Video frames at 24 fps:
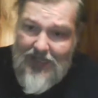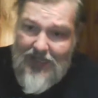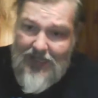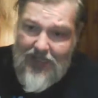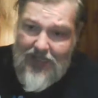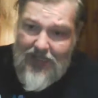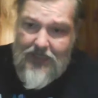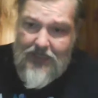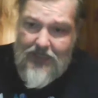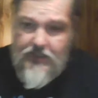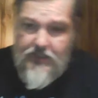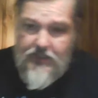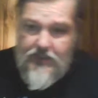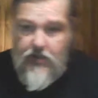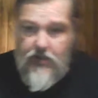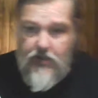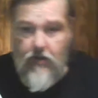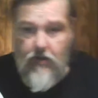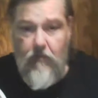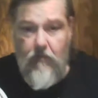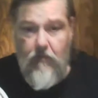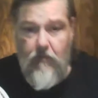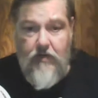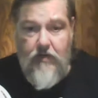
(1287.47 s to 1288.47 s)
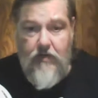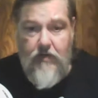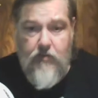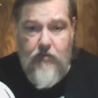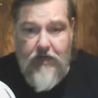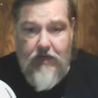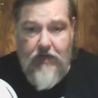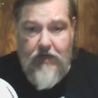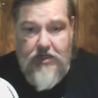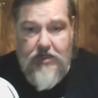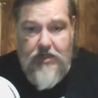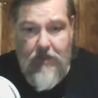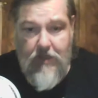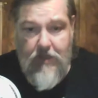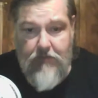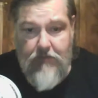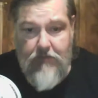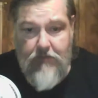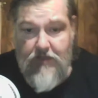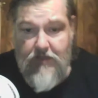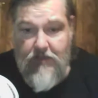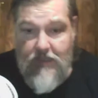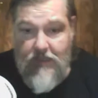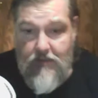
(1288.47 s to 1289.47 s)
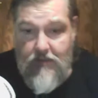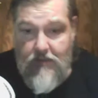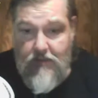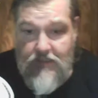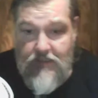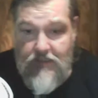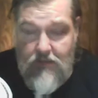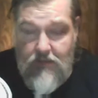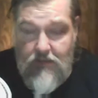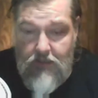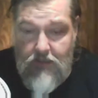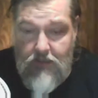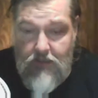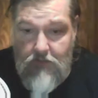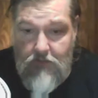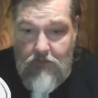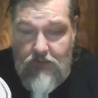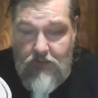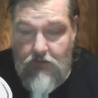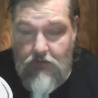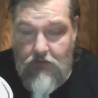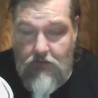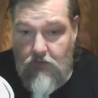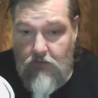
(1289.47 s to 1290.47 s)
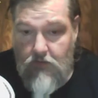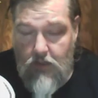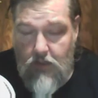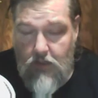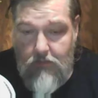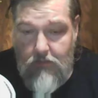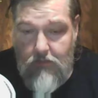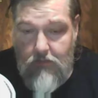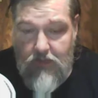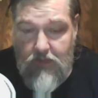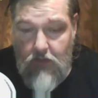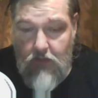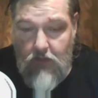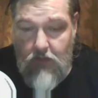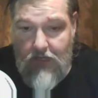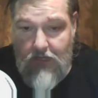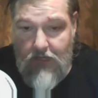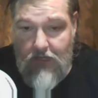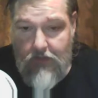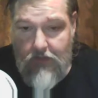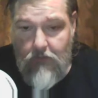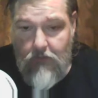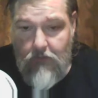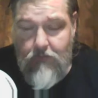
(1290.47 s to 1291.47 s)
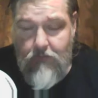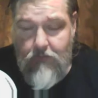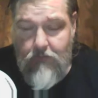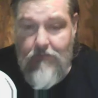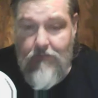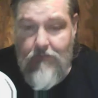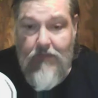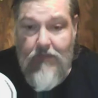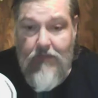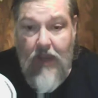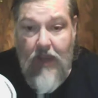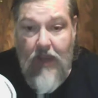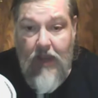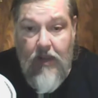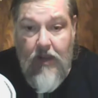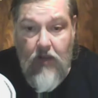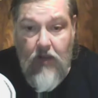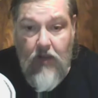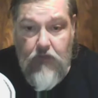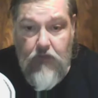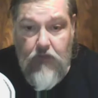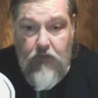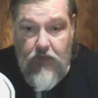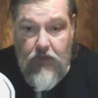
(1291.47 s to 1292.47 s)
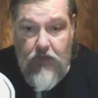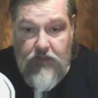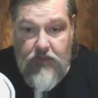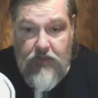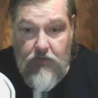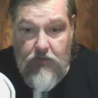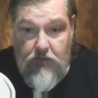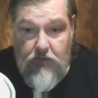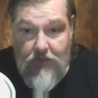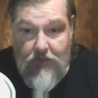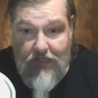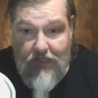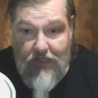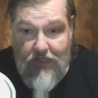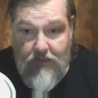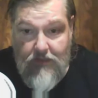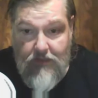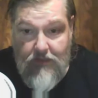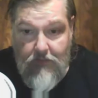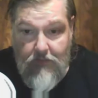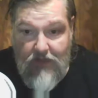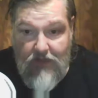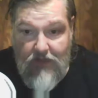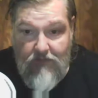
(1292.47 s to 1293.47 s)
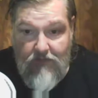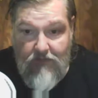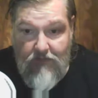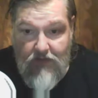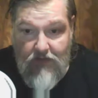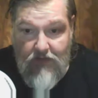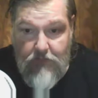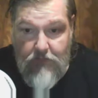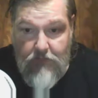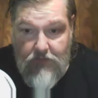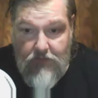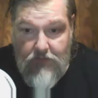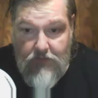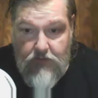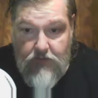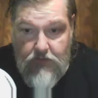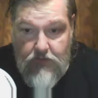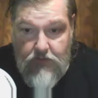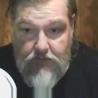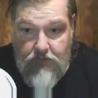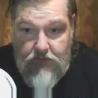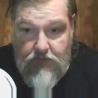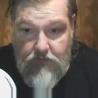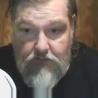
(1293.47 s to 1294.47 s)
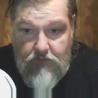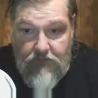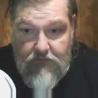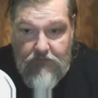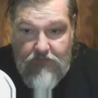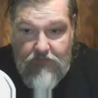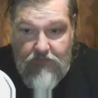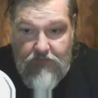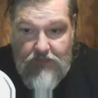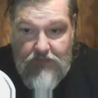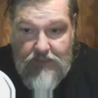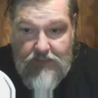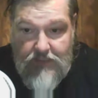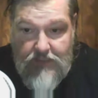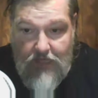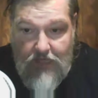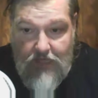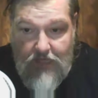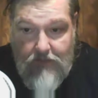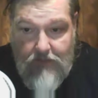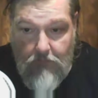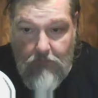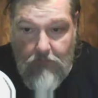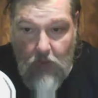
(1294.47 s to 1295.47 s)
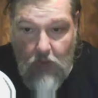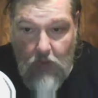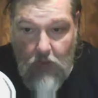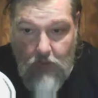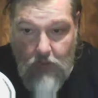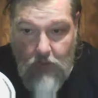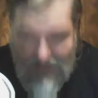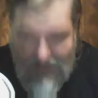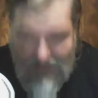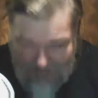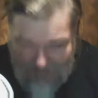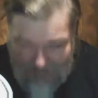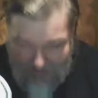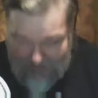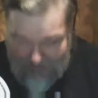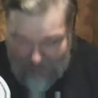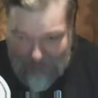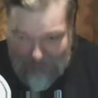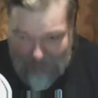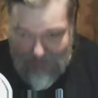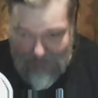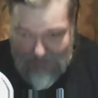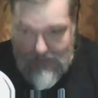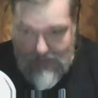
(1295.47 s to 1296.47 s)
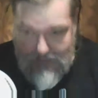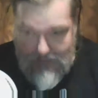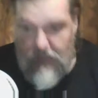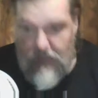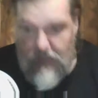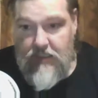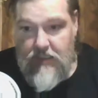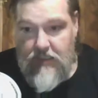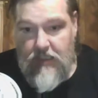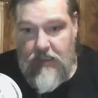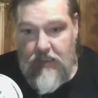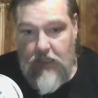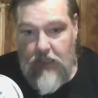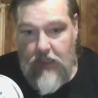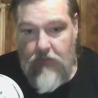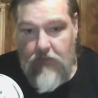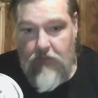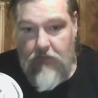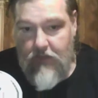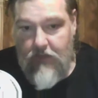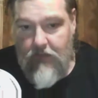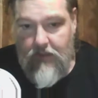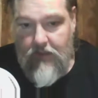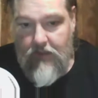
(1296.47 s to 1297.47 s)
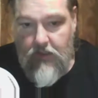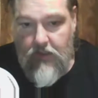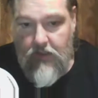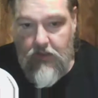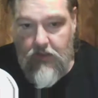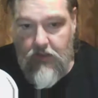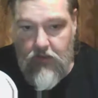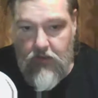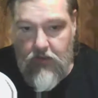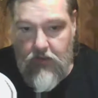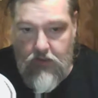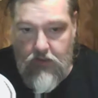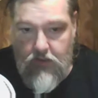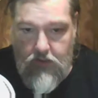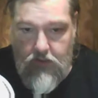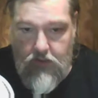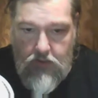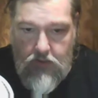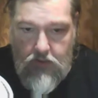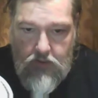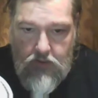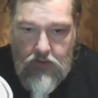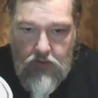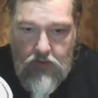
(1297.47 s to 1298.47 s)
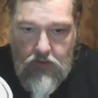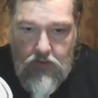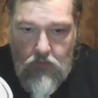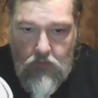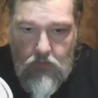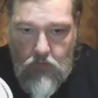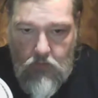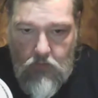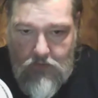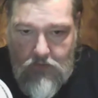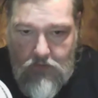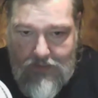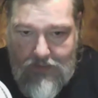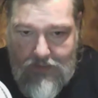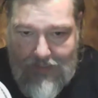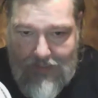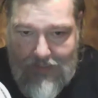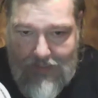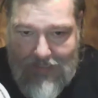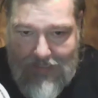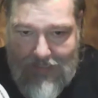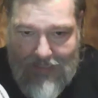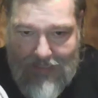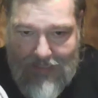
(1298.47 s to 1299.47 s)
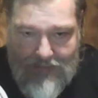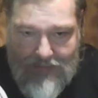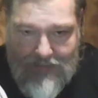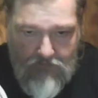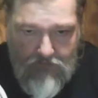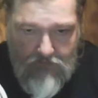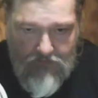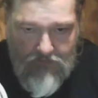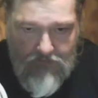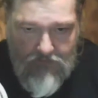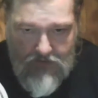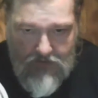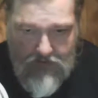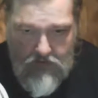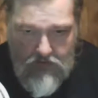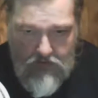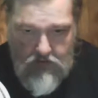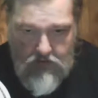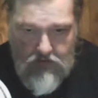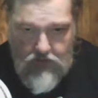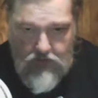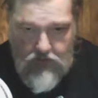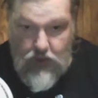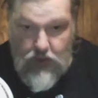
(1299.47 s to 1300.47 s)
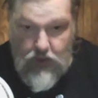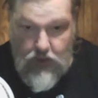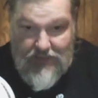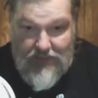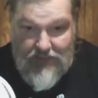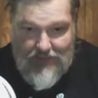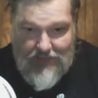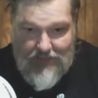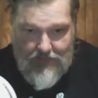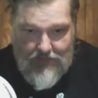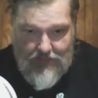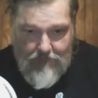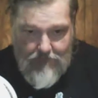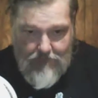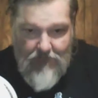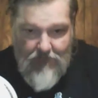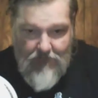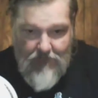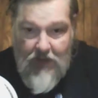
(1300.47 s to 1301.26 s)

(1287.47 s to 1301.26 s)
against current welterweight champion Douglas Lima. Don't call me Ohio. 32-8 in the main event of Bellator 250 inside the Mohegan Sun Arena in Newcastleville, Connecticut.